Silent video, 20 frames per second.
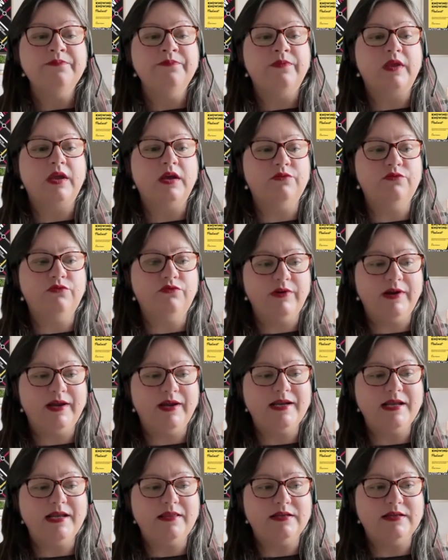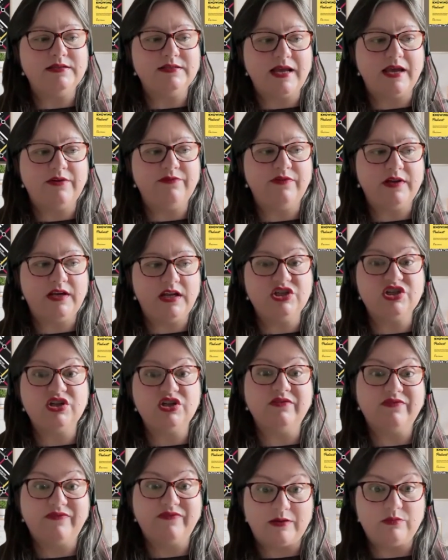And really, the definition
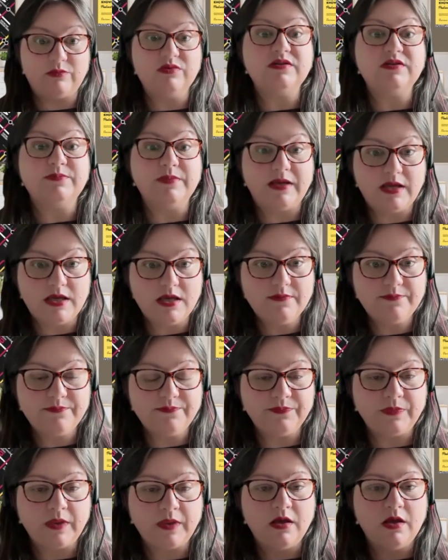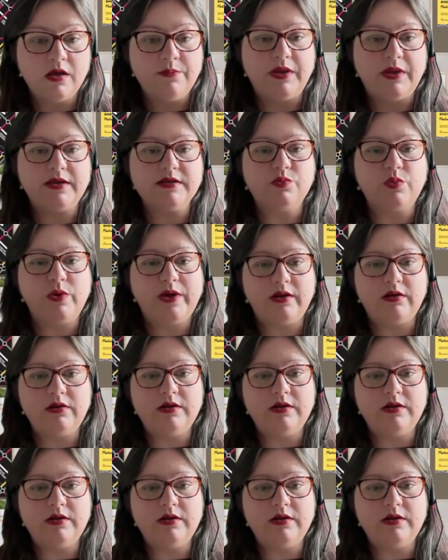found me, because when I